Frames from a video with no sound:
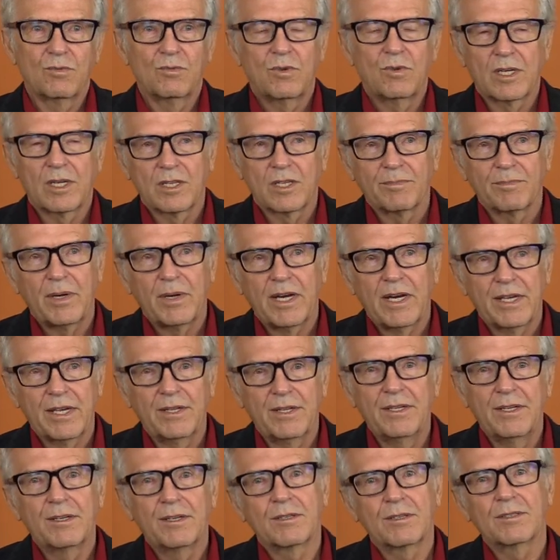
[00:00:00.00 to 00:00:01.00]
one of the
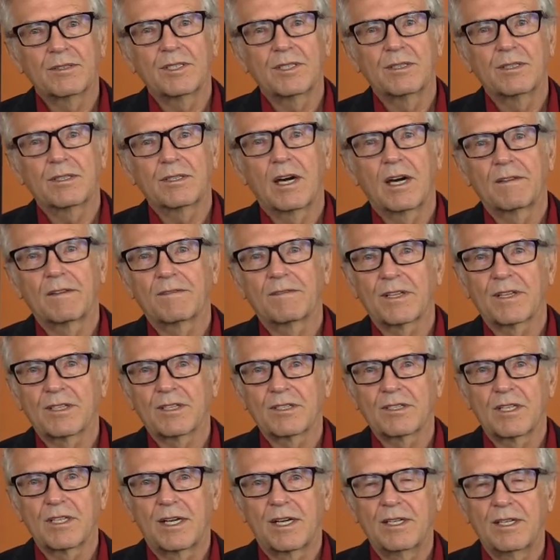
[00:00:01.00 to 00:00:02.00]
pioneers in conflict
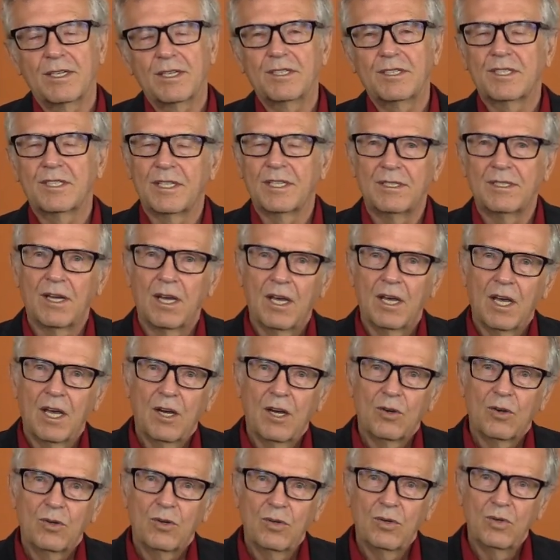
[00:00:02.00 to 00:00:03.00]
studies and
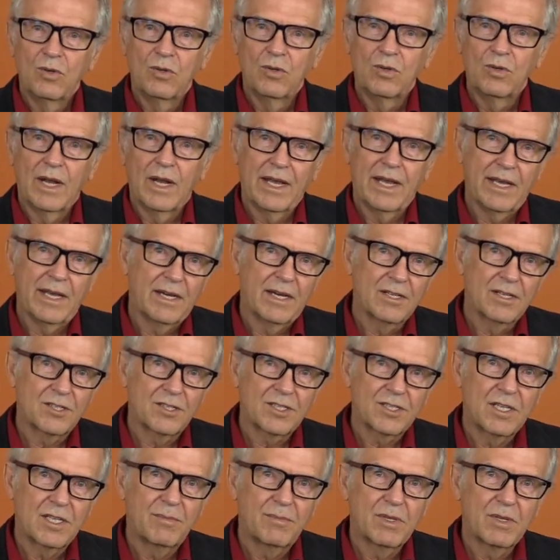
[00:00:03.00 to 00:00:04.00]
who had a
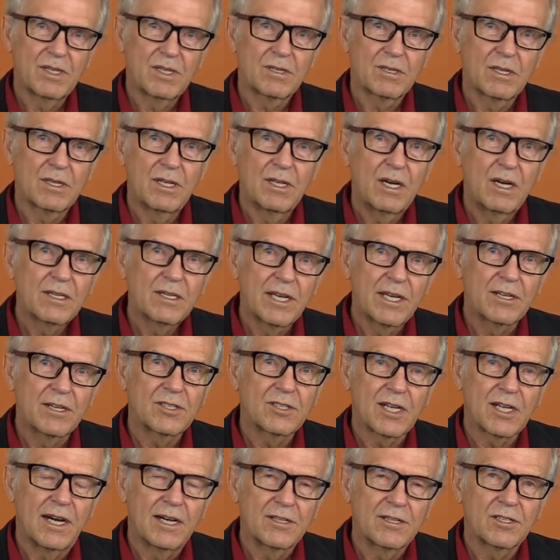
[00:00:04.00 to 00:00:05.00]
similar longing
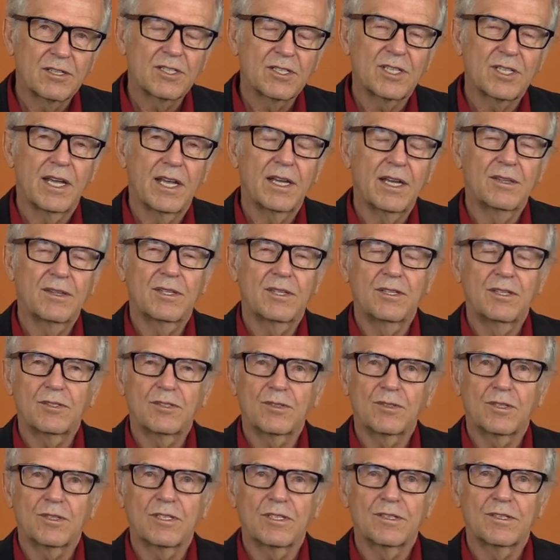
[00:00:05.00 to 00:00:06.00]
to understand these
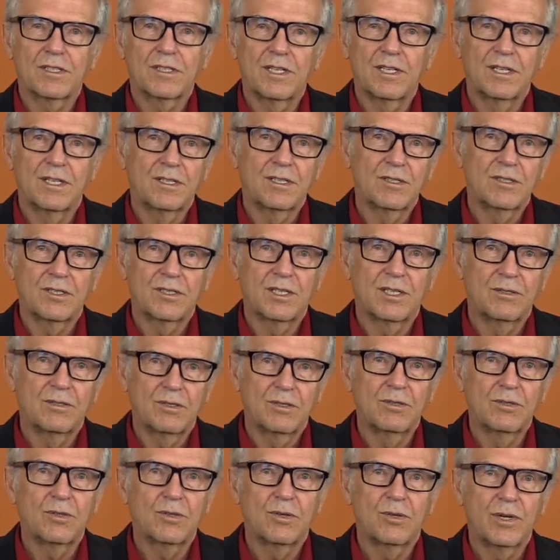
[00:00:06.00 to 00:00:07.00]
sorts of things and
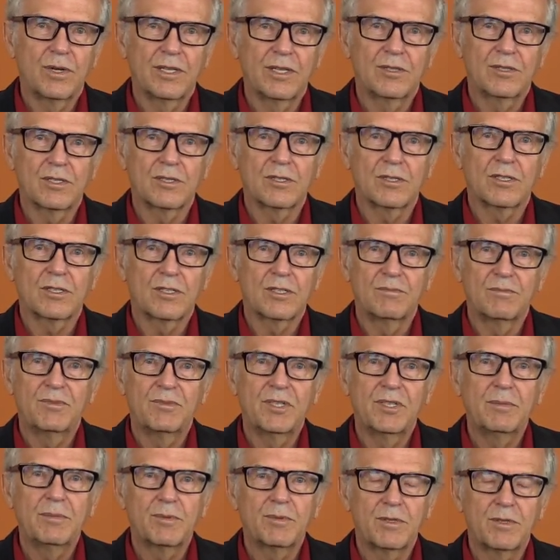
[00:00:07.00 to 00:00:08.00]
who coined the term
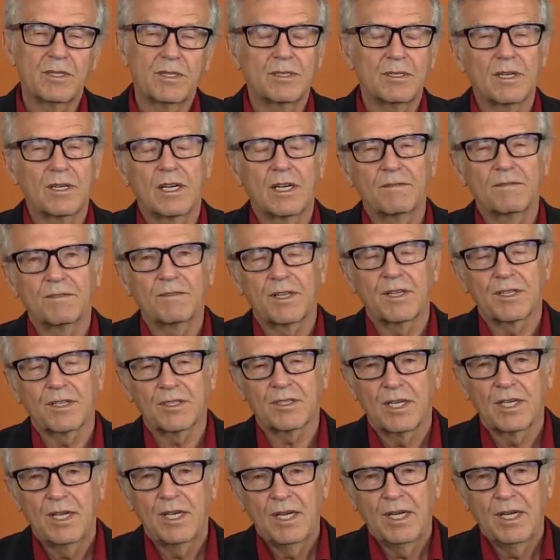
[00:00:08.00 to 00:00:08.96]
deep-rooted conflict.